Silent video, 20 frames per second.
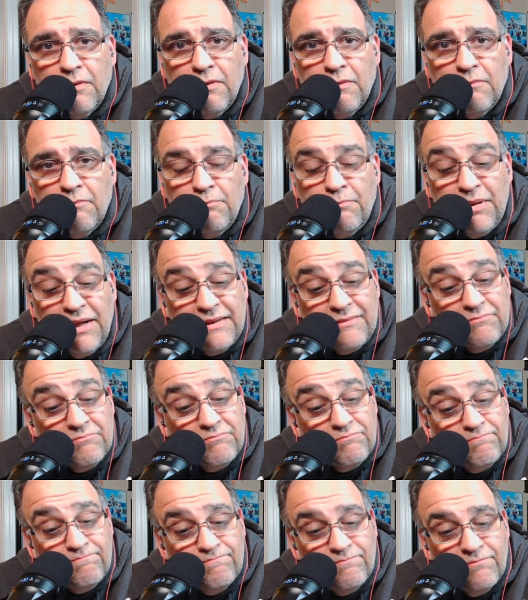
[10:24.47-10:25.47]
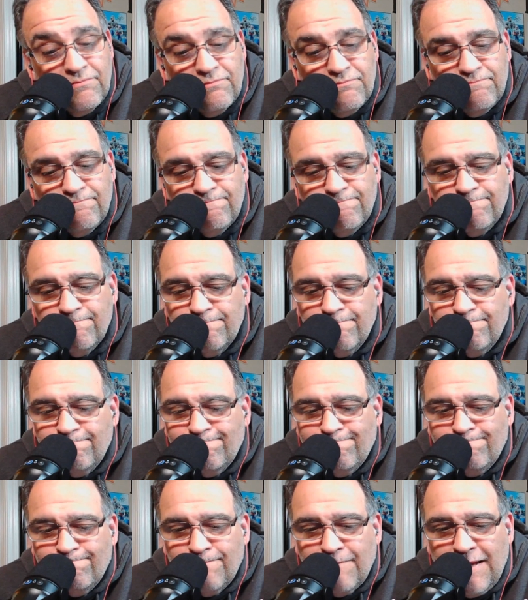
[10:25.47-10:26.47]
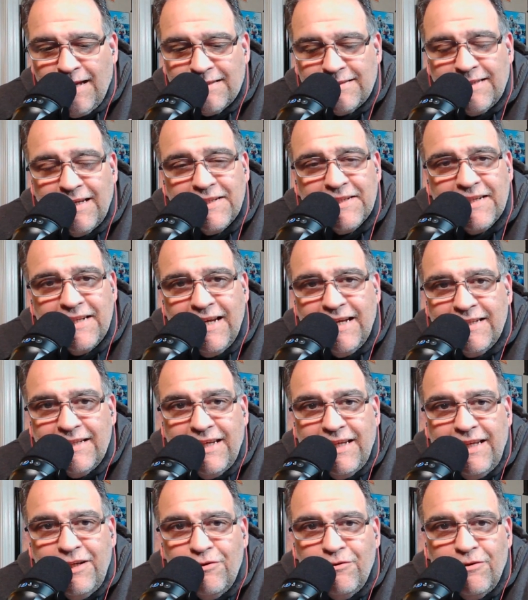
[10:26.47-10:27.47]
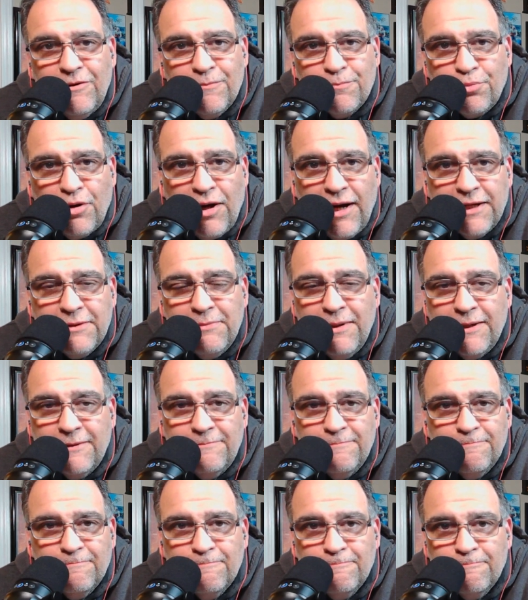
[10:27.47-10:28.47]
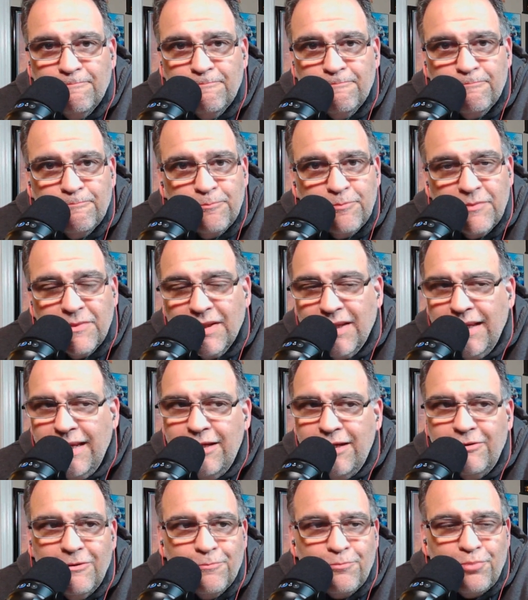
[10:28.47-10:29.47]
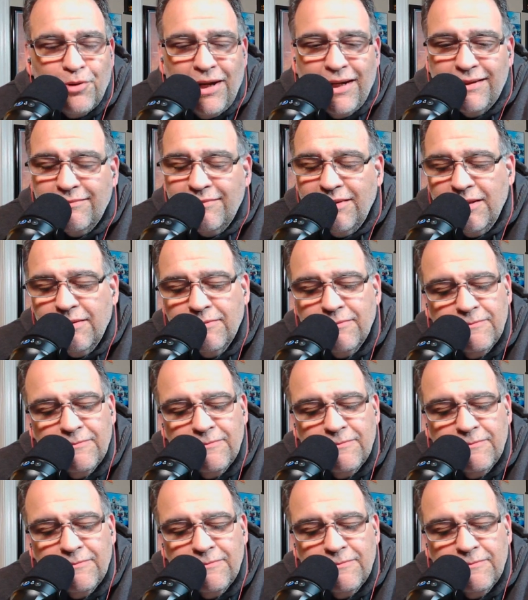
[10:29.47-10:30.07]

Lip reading: But I say it again, ego and pride, man. Ego and pride